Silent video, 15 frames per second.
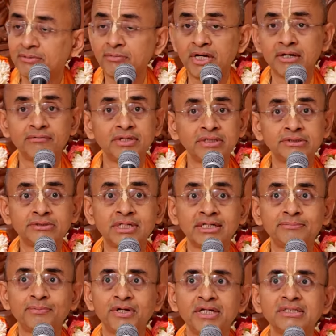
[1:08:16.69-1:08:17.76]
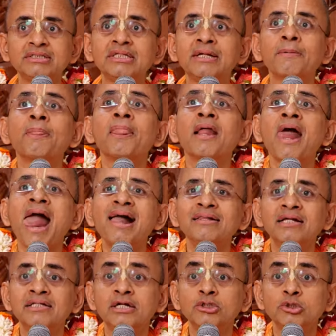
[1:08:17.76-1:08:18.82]
He made a very strict policy
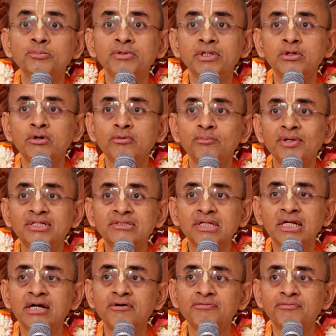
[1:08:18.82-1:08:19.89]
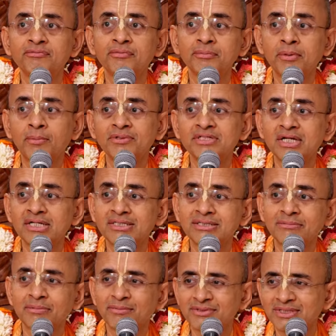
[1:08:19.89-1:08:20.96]
that there should be no mixing of
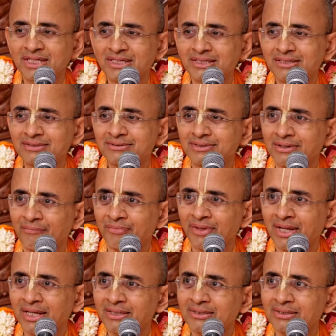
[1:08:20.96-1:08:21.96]
Brahmacharis and Brahmacharinis. Huh?